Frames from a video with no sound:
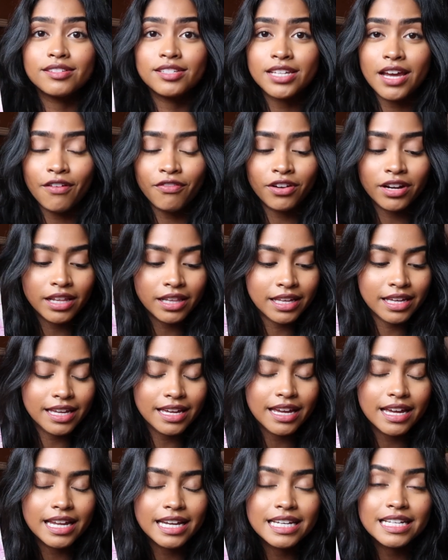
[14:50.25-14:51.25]

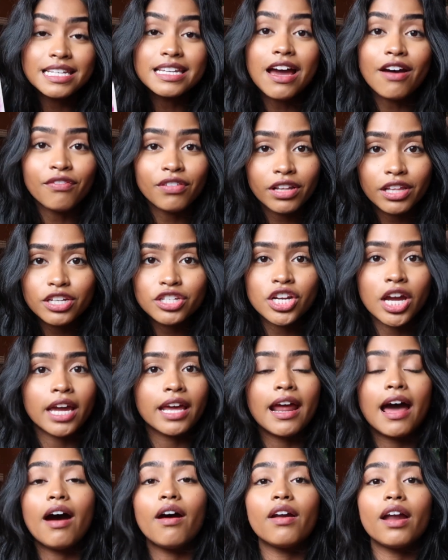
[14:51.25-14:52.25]
Definitely definitely check
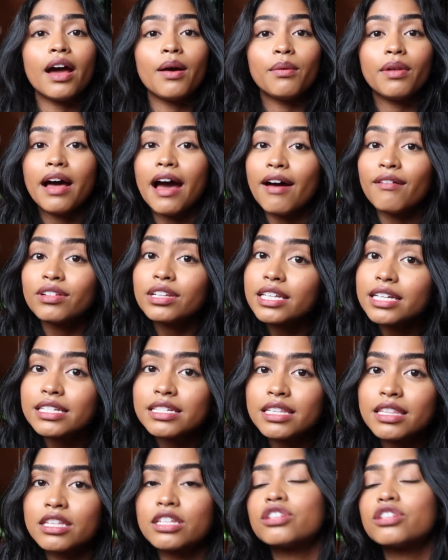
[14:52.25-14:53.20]
it out. I will have it linked in the